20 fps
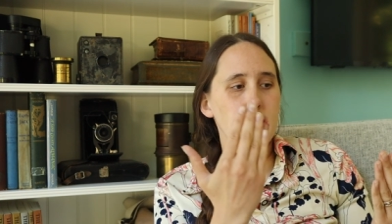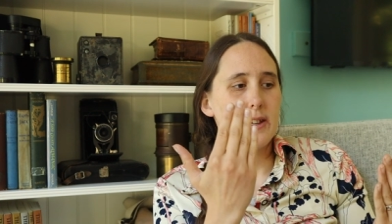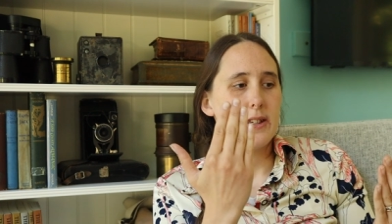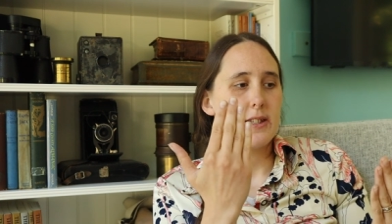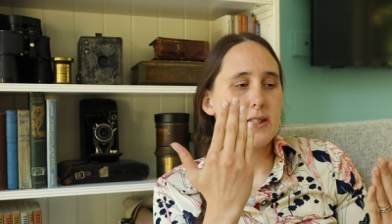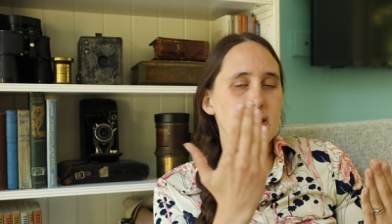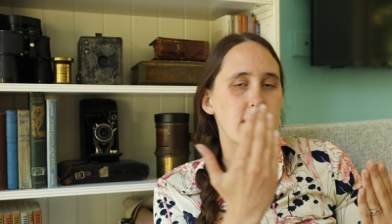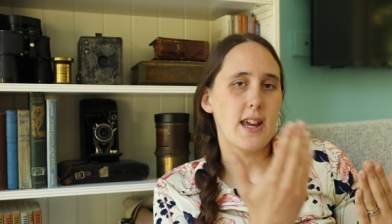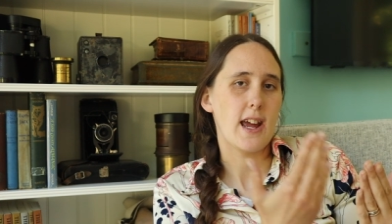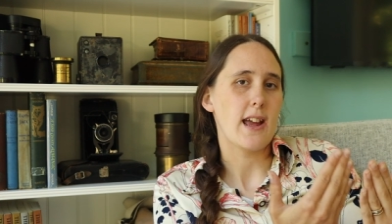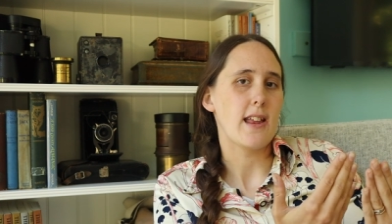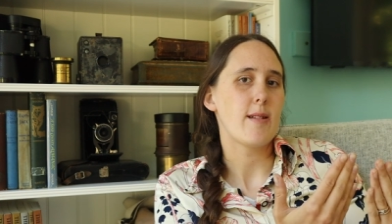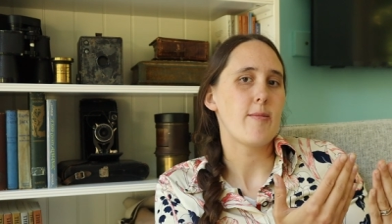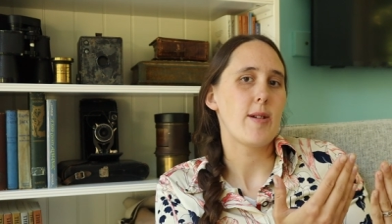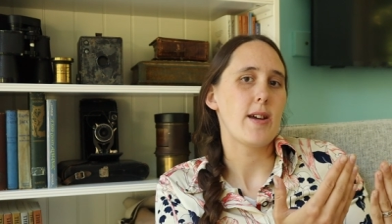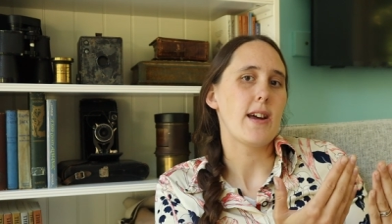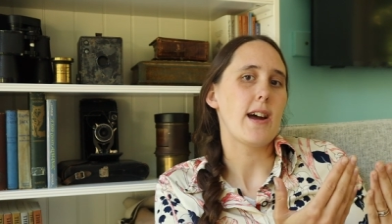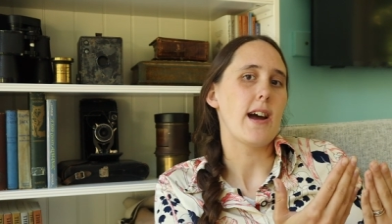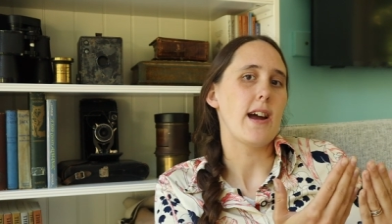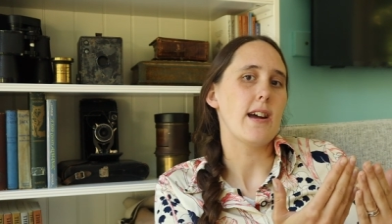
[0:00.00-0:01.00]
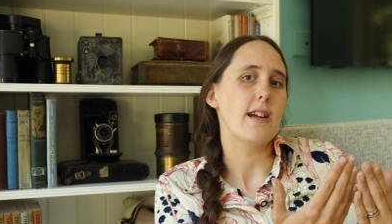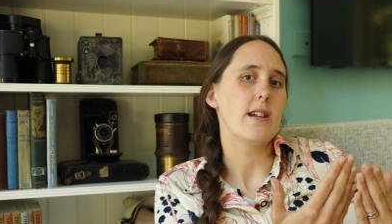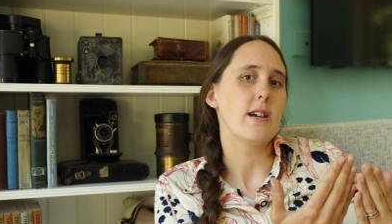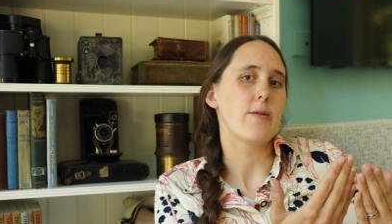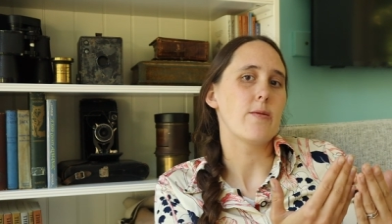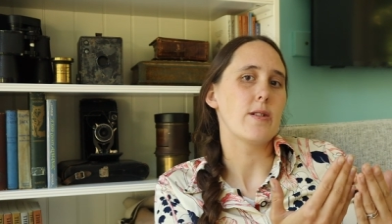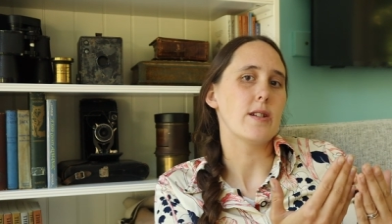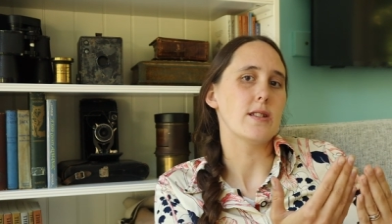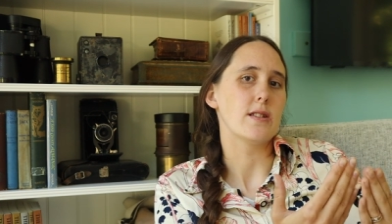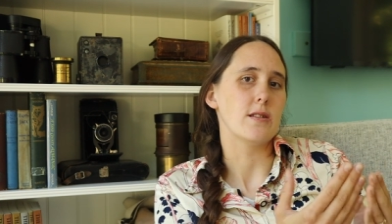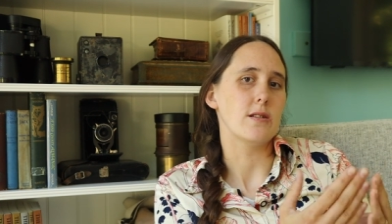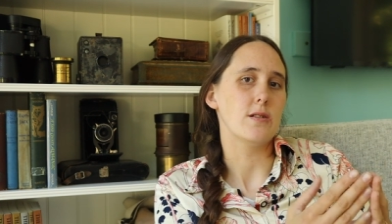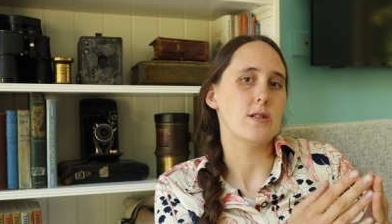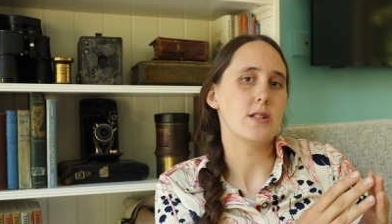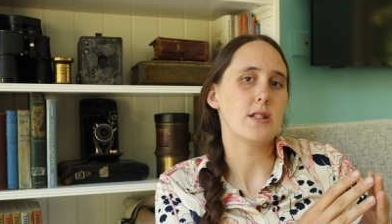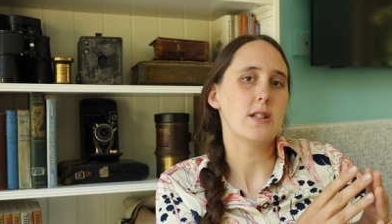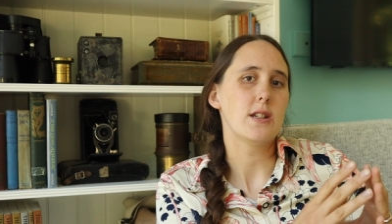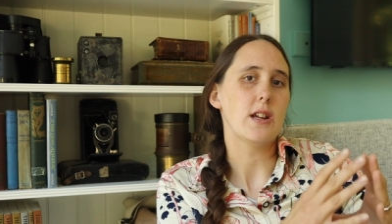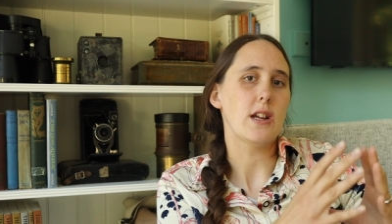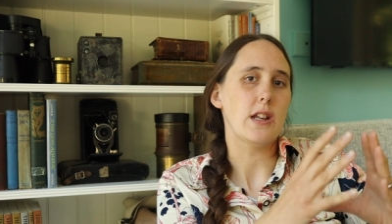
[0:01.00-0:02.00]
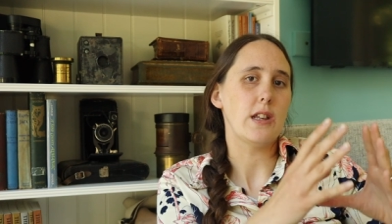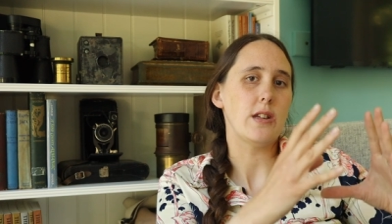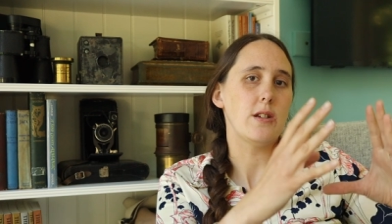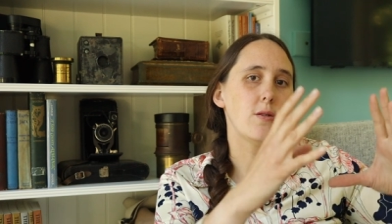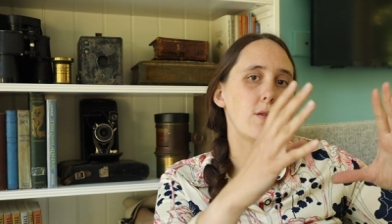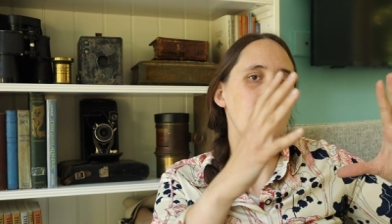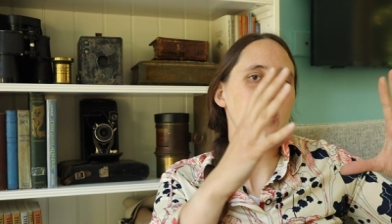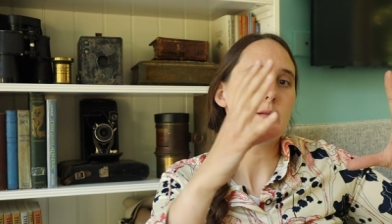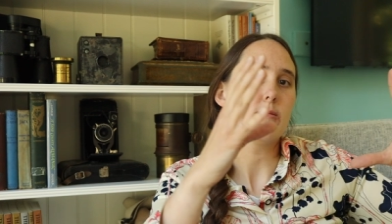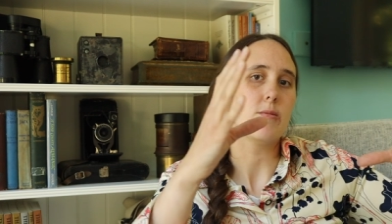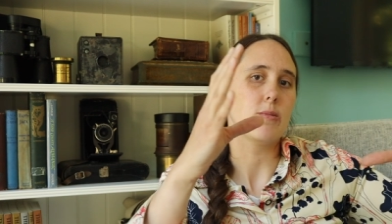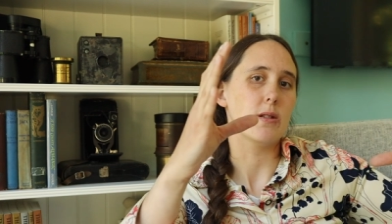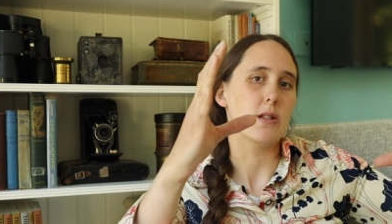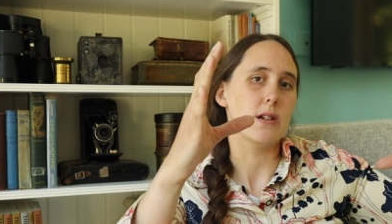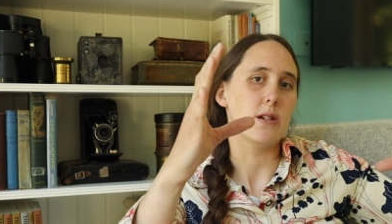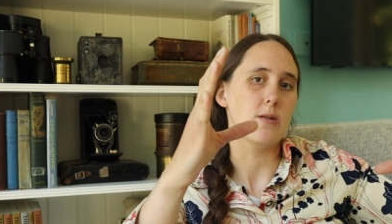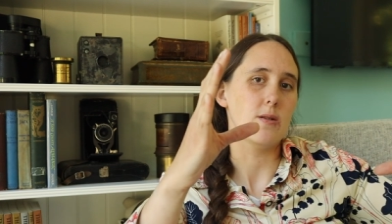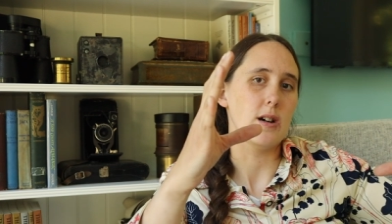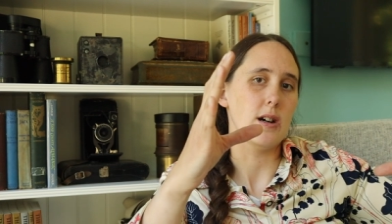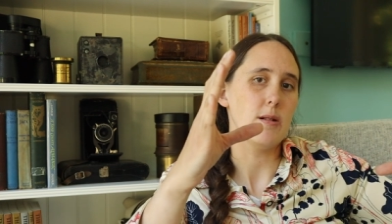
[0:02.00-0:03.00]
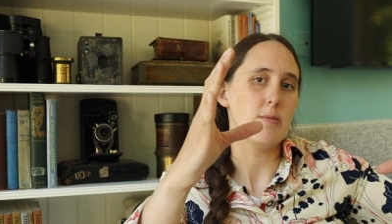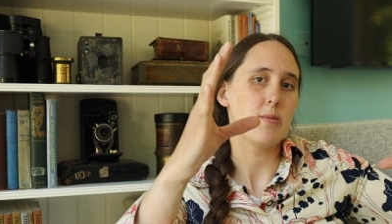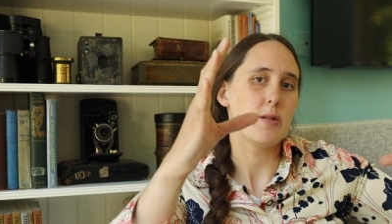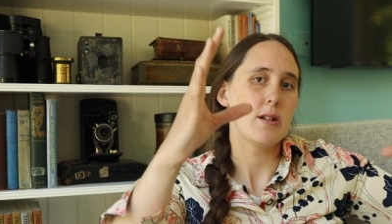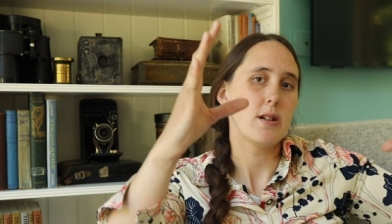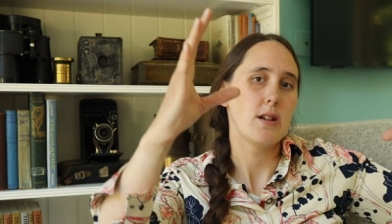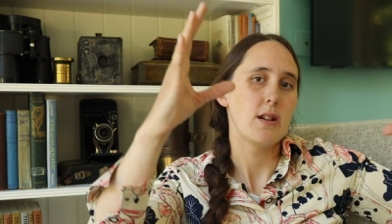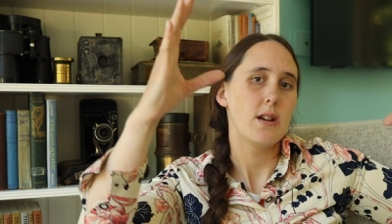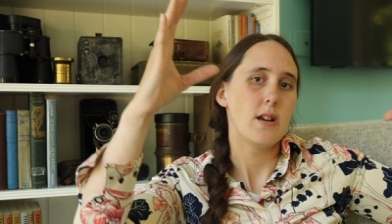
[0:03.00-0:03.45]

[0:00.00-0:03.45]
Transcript: Scan them at a high enough resolution and you can blow up